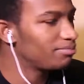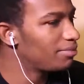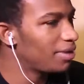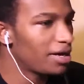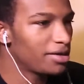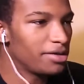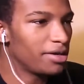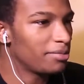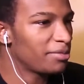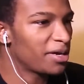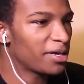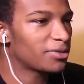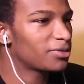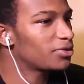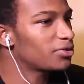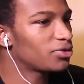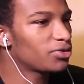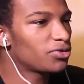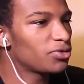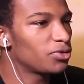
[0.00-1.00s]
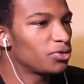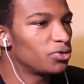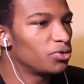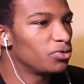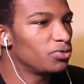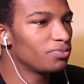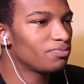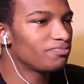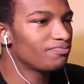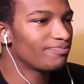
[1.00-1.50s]
My dumbass is
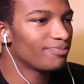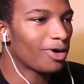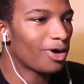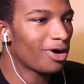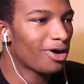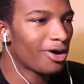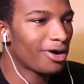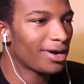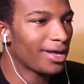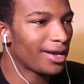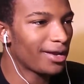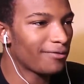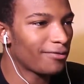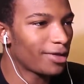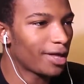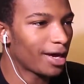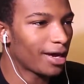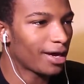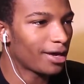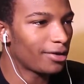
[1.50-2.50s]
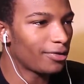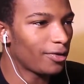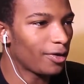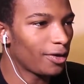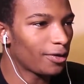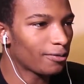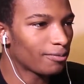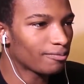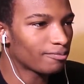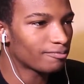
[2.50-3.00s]
too hard-headed for that kind of
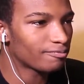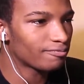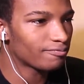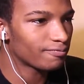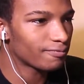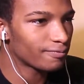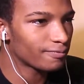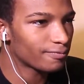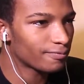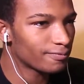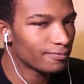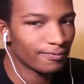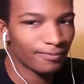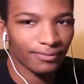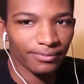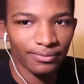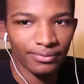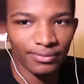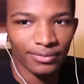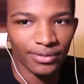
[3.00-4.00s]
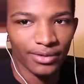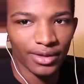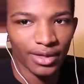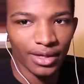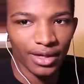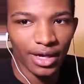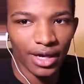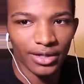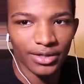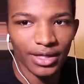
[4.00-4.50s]
thing.
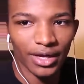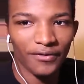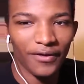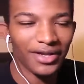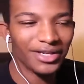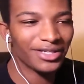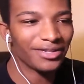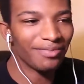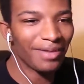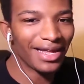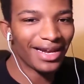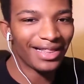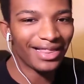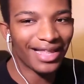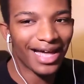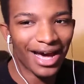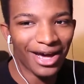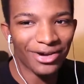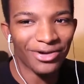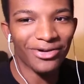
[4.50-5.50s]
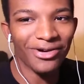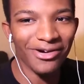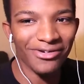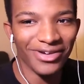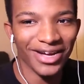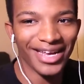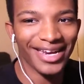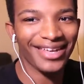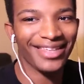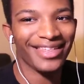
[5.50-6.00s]
Because if I just made a ladder
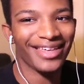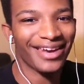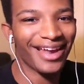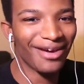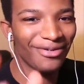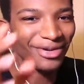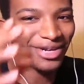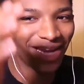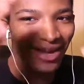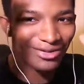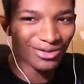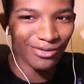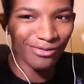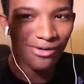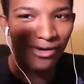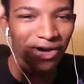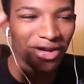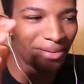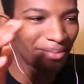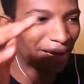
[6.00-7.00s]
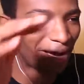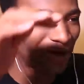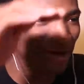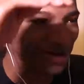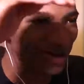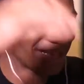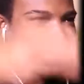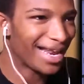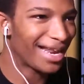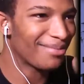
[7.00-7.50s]
already, then I wouldn't have to worry
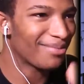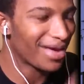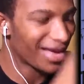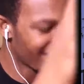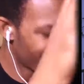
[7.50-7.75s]
about getting